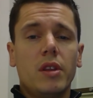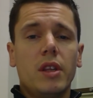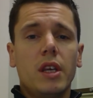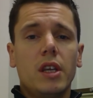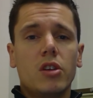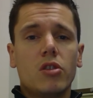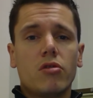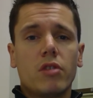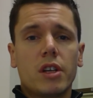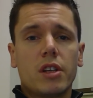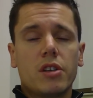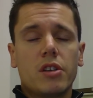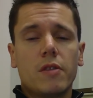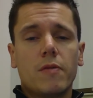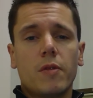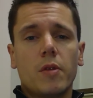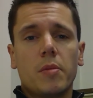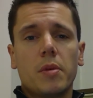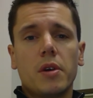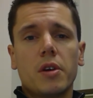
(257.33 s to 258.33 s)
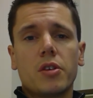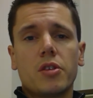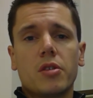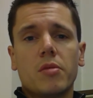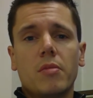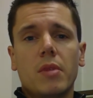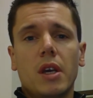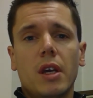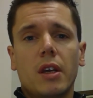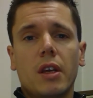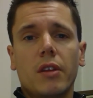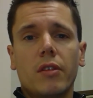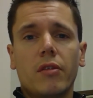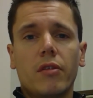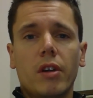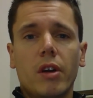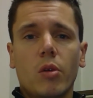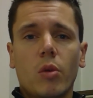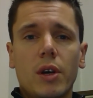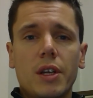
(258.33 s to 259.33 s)
the interests of the person making the
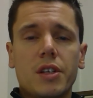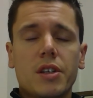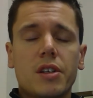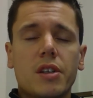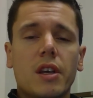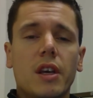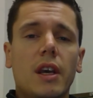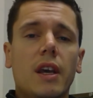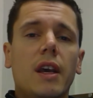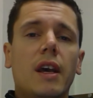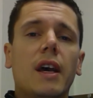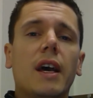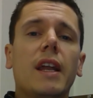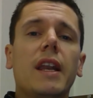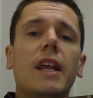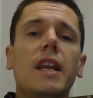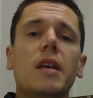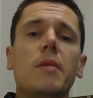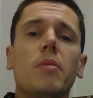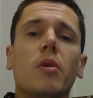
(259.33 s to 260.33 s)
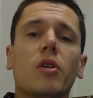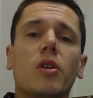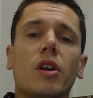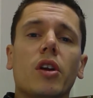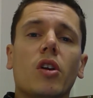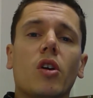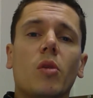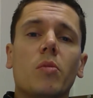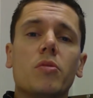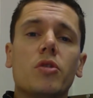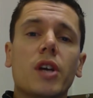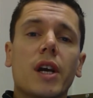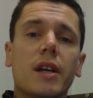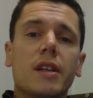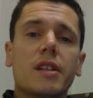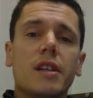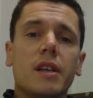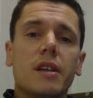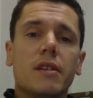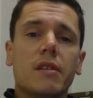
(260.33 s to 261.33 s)
request and anybody
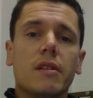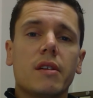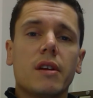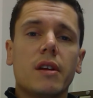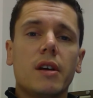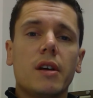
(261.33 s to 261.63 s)
objecting